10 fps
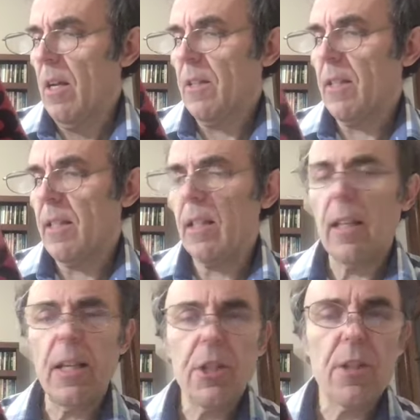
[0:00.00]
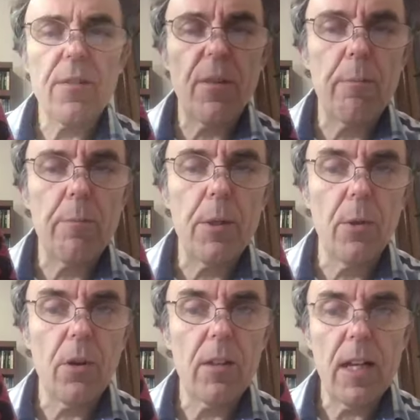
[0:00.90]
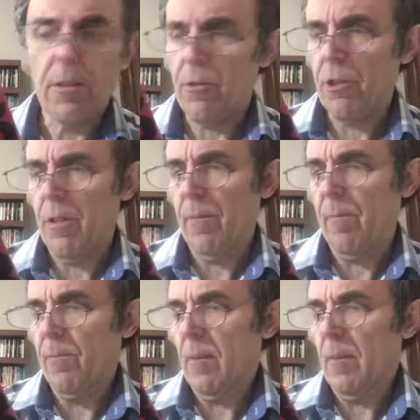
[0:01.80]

to scintillations from pure nitrogen.